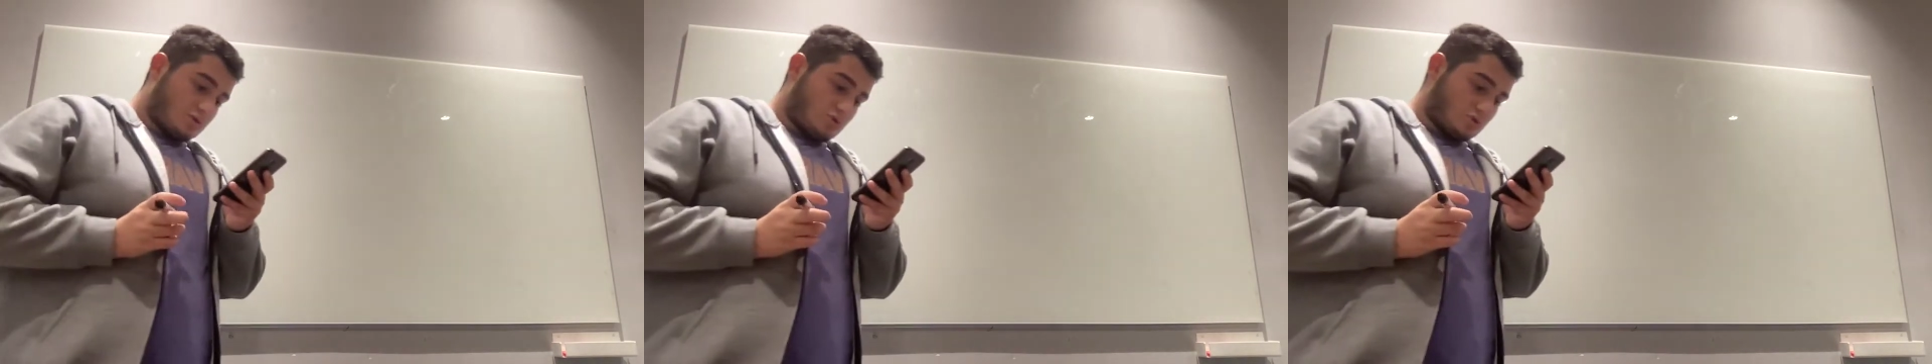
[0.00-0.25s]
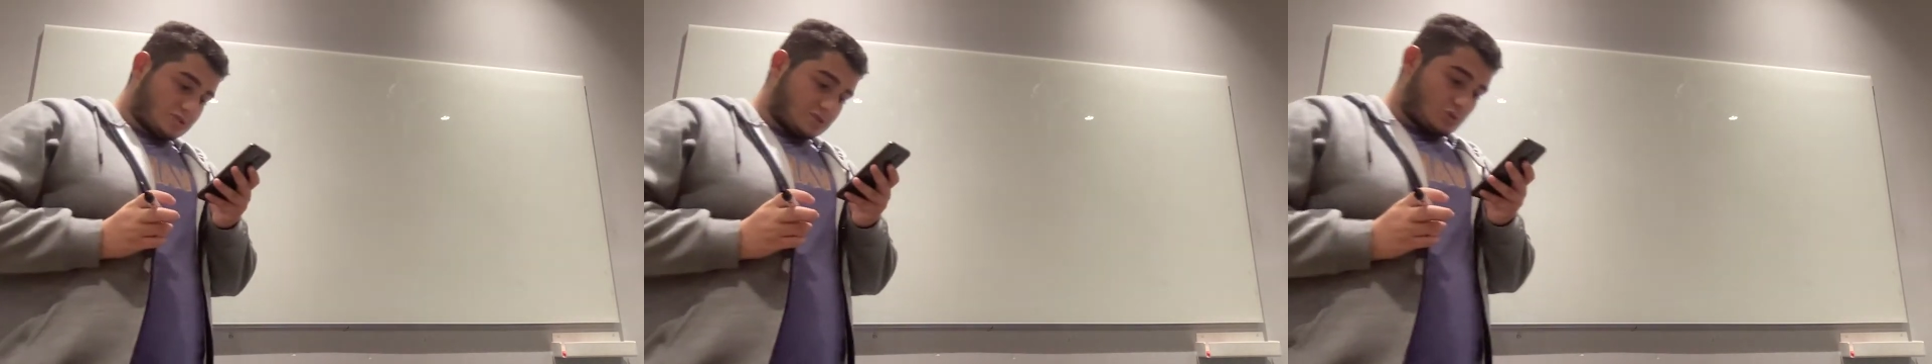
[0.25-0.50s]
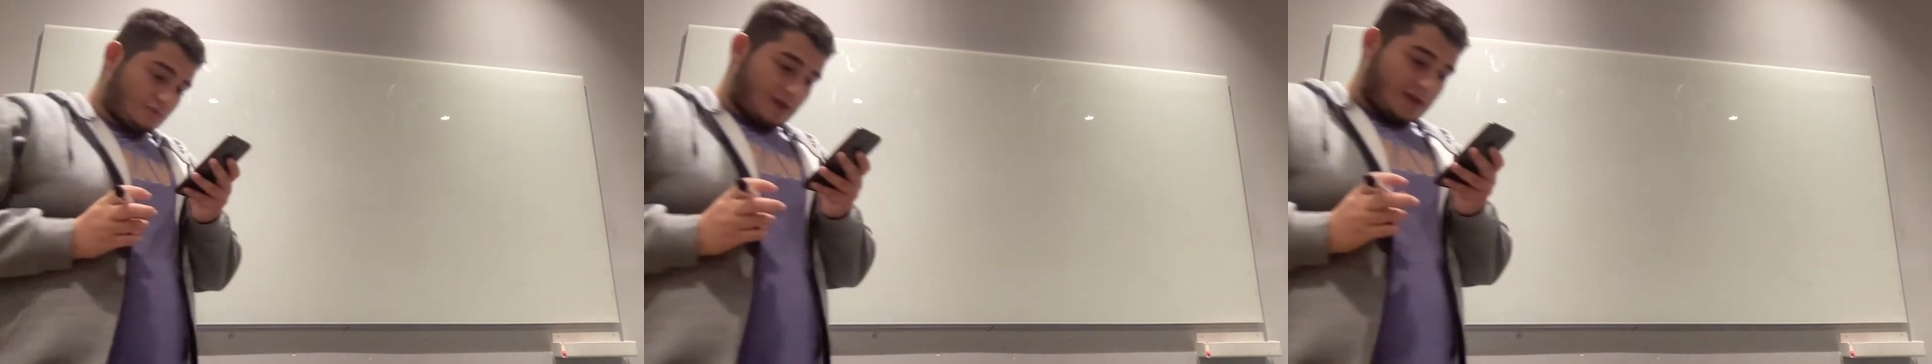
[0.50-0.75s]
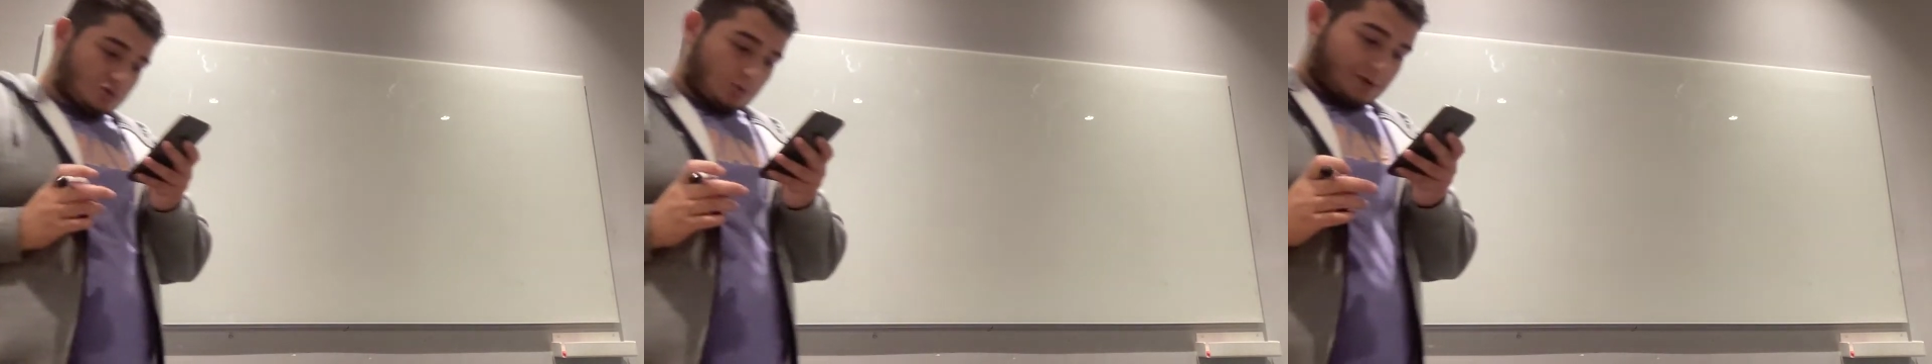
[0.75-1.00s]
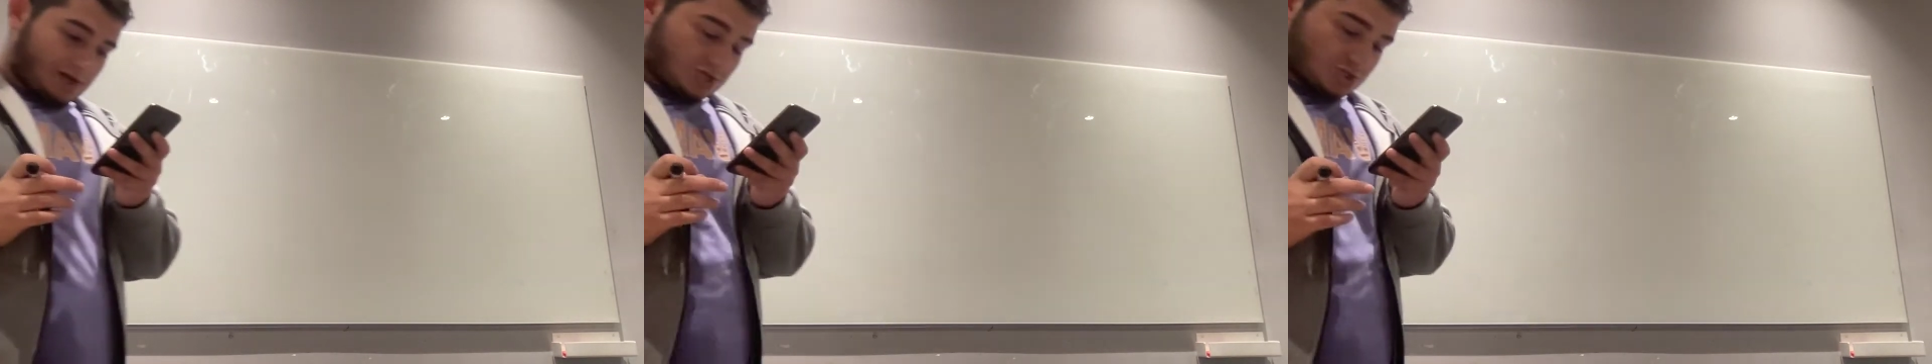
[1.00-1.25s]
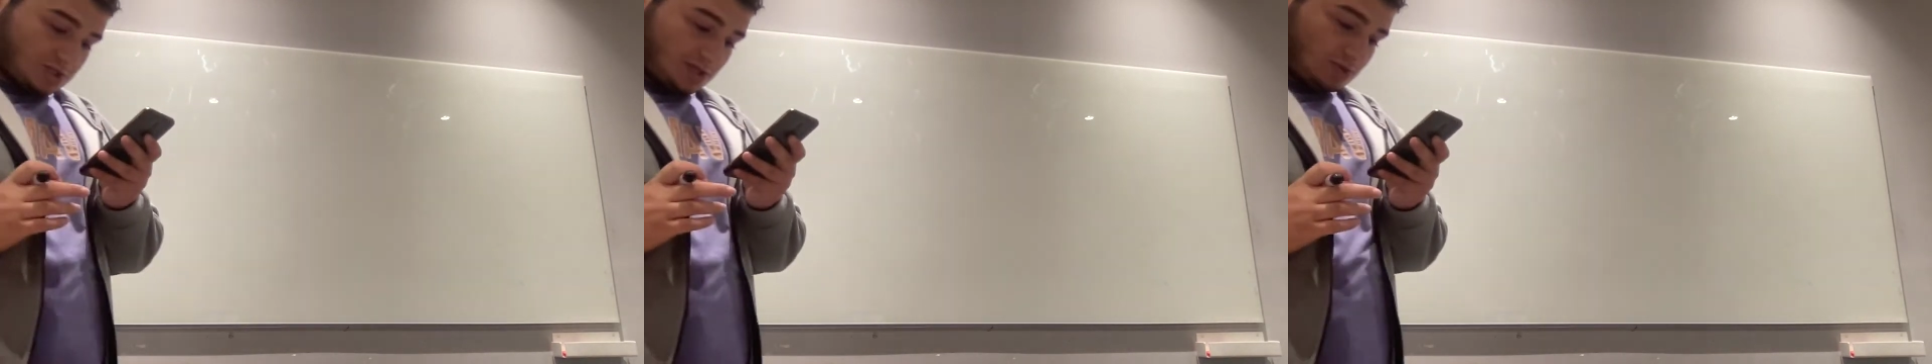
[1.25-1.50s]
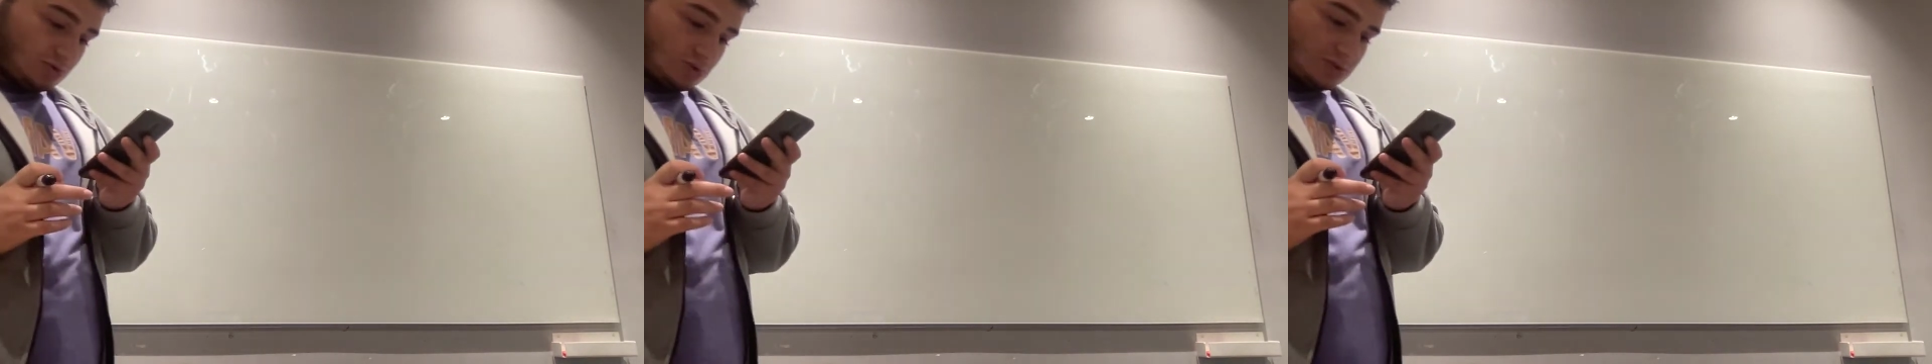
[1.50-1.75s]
consists of 8 operations in 2